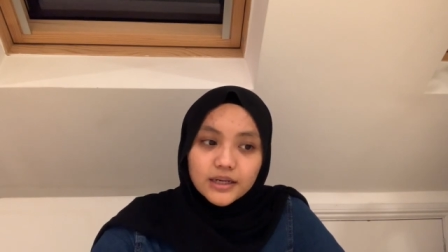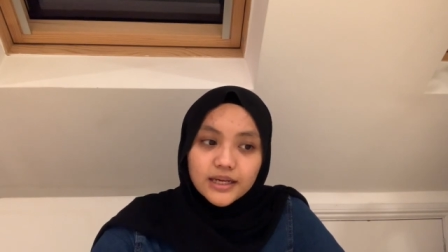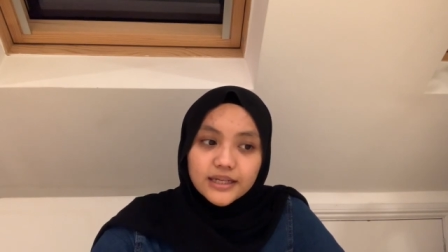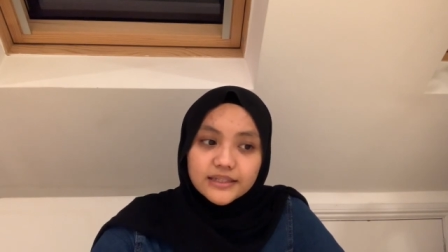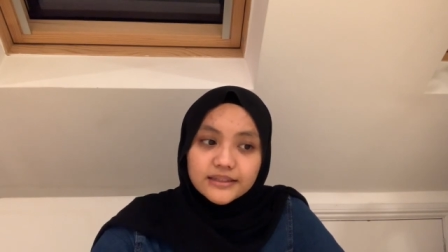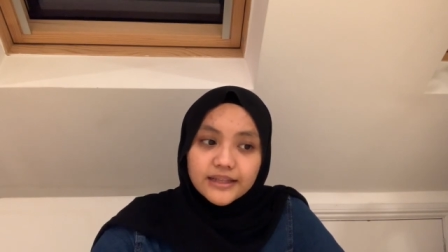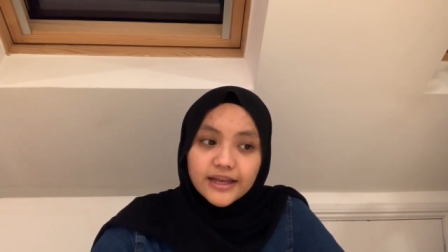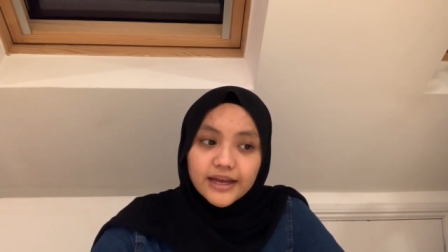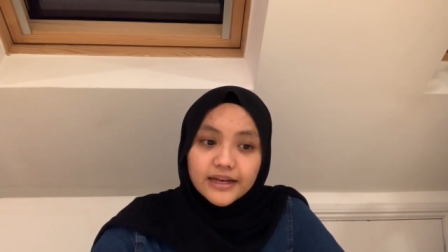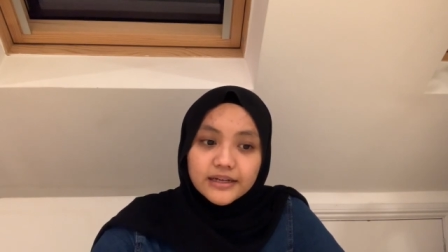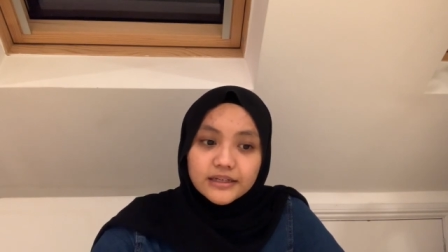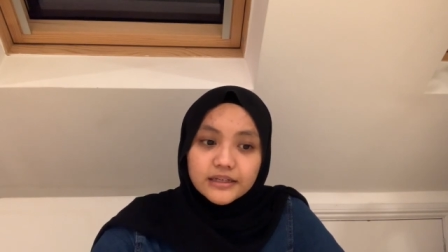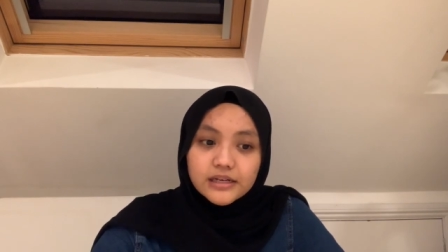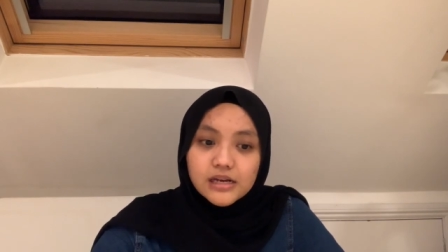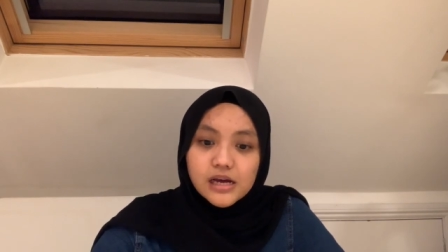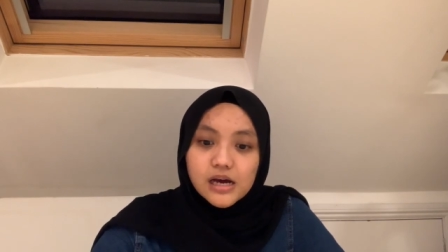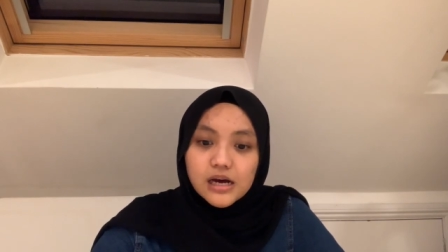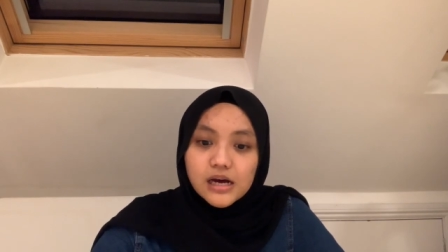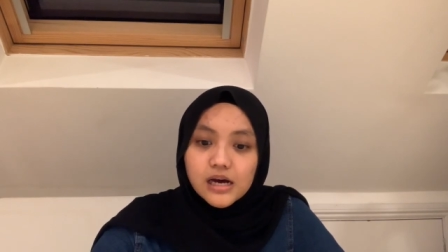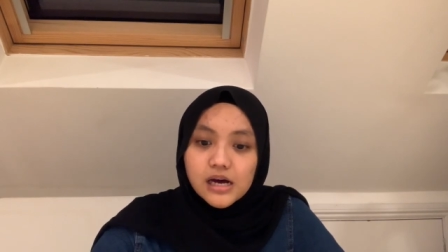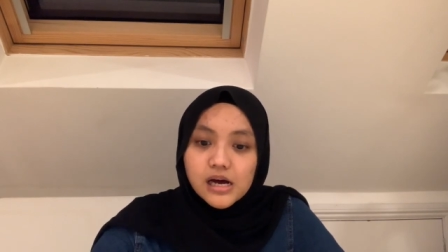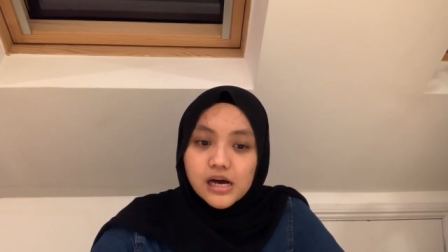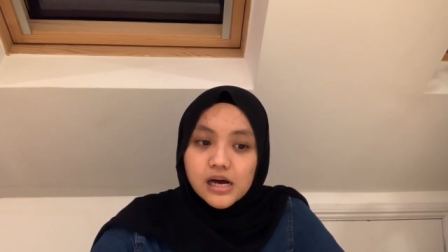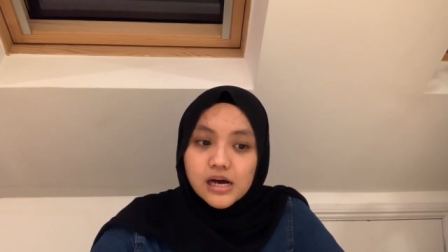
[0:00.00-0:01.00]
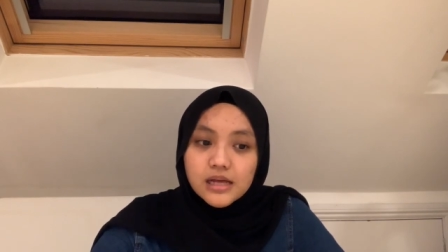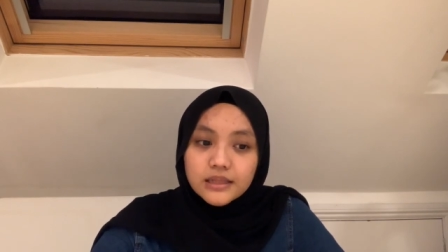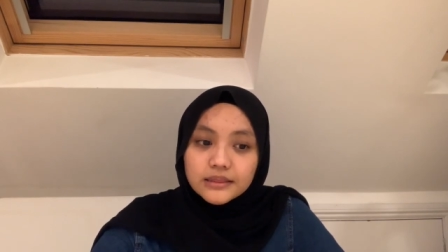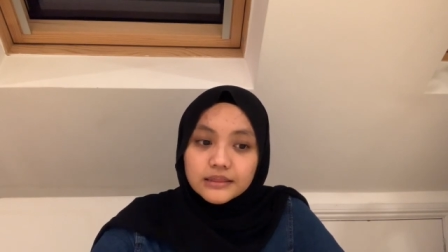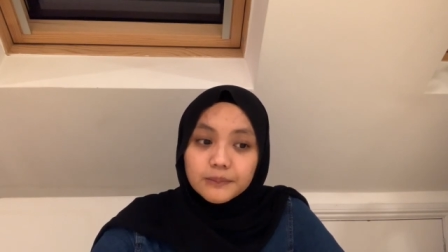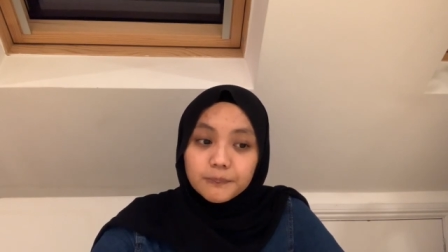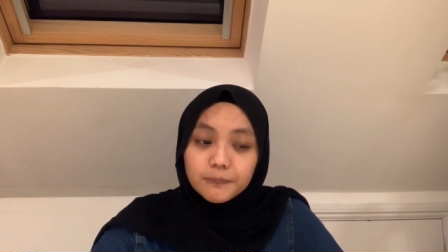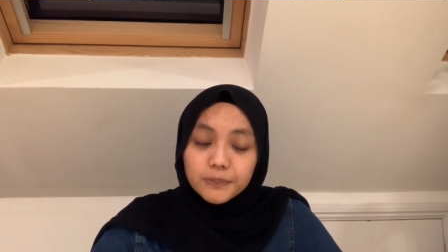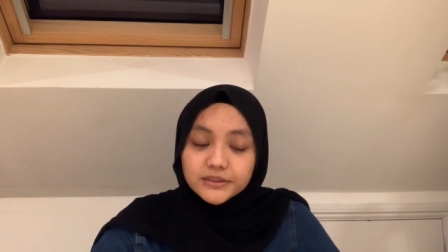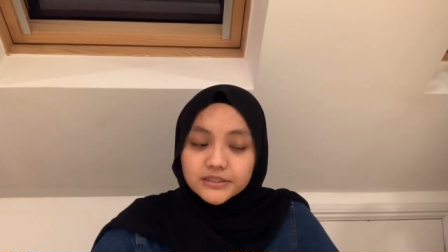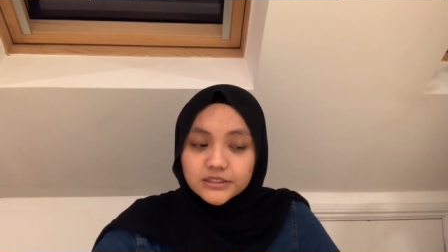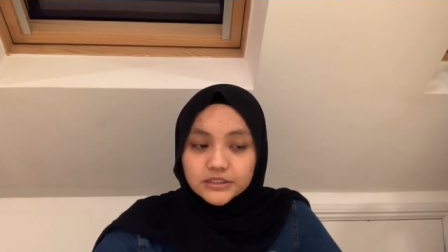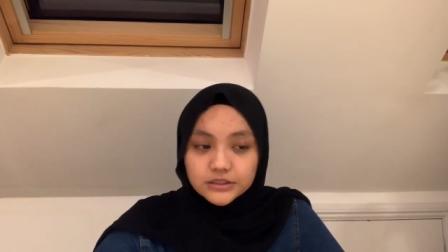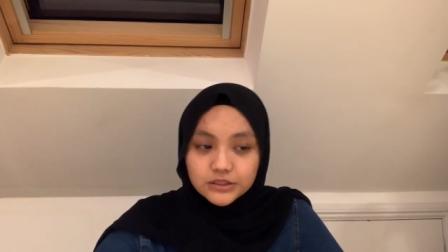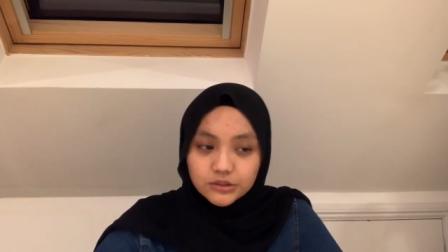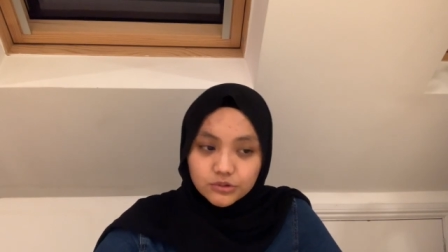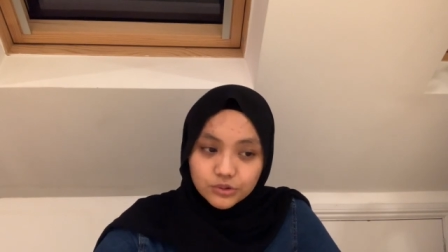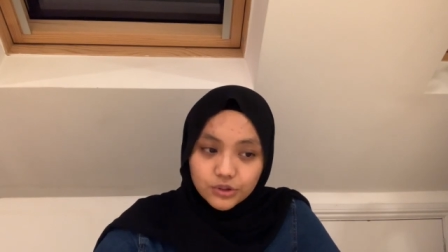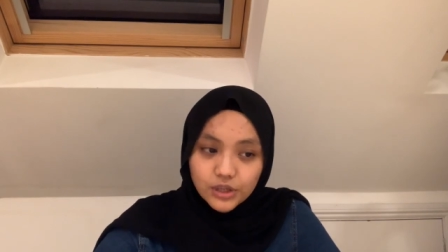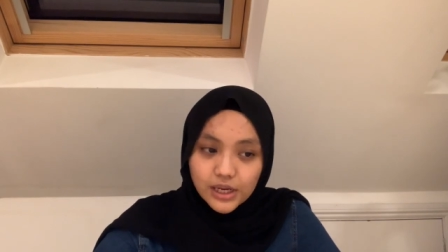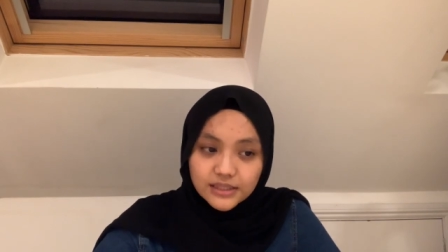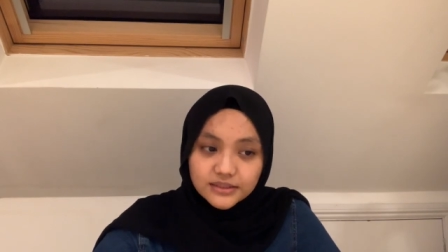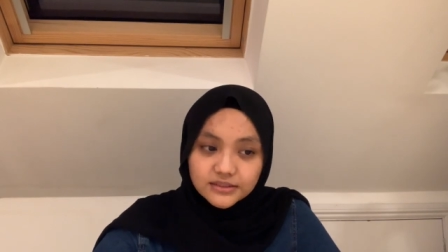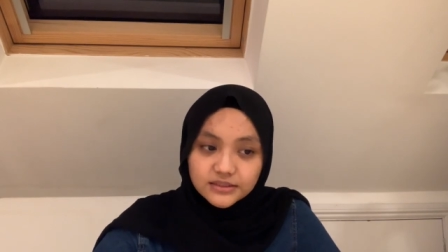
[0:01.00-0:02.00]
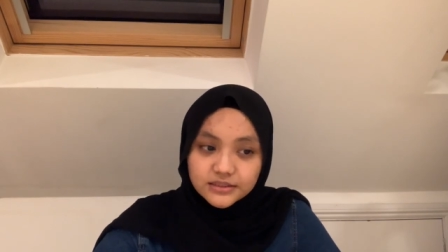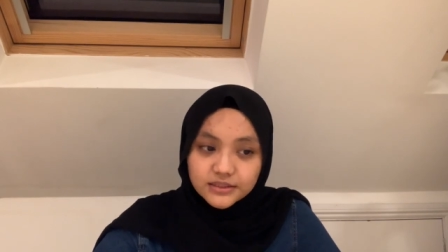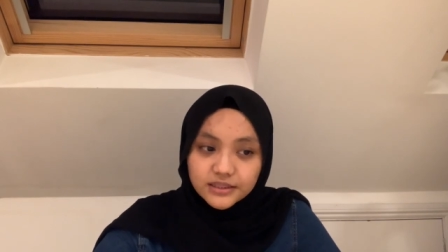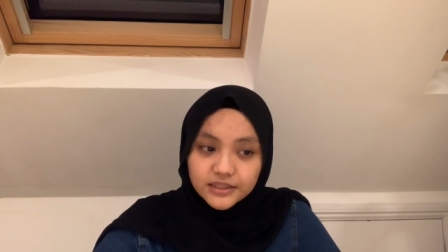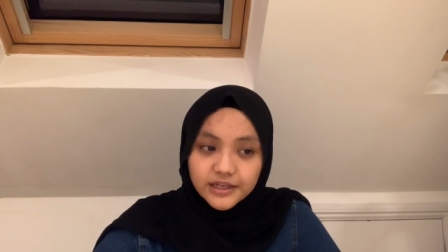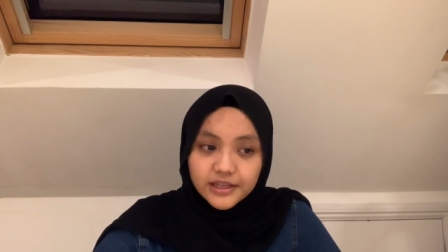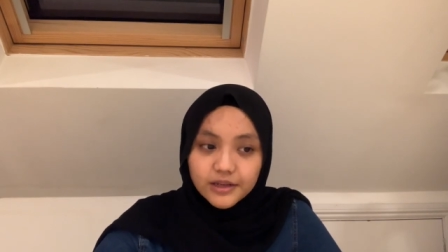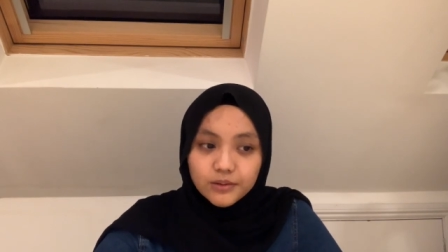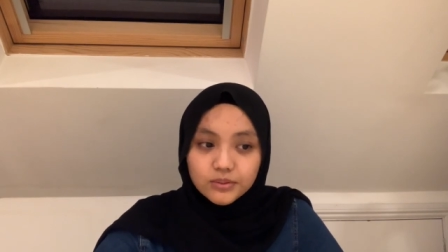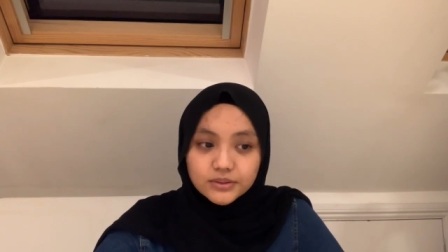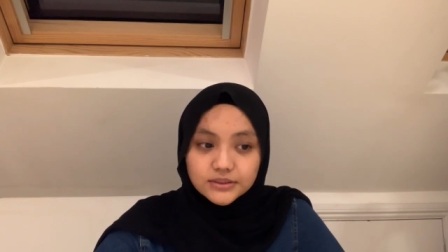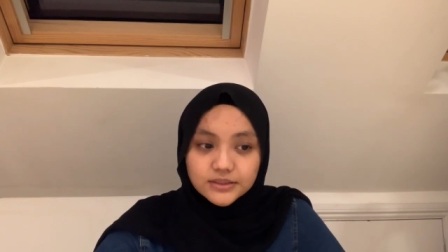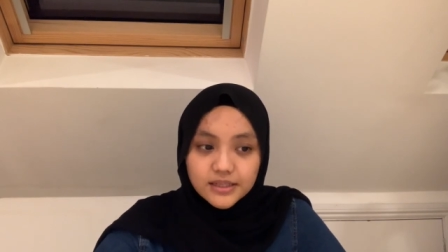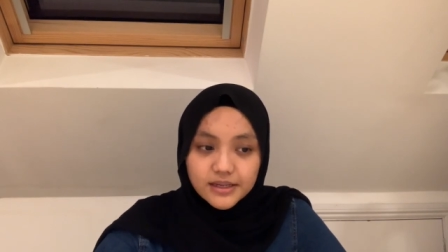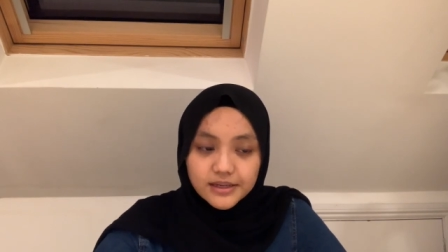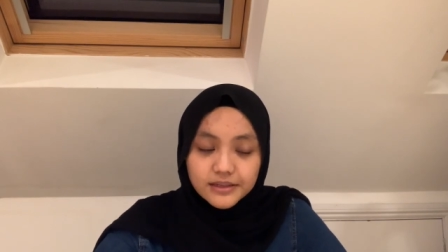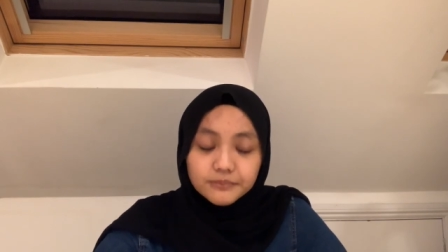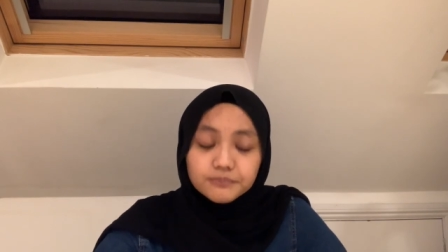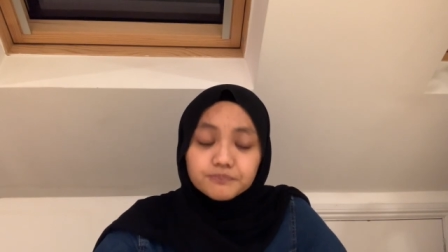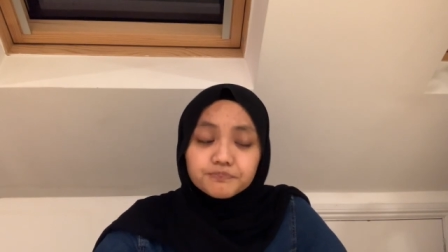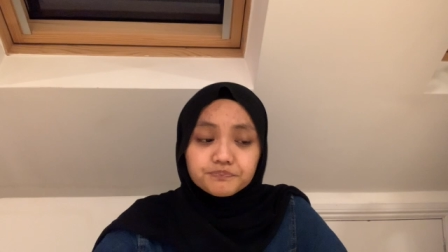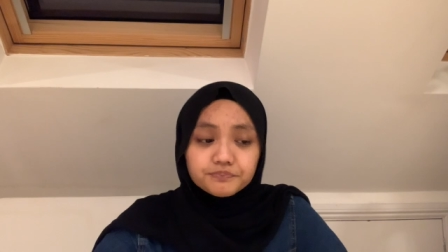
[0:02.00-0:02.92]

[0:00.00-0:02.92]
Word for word: and then uh, the person who answered he was like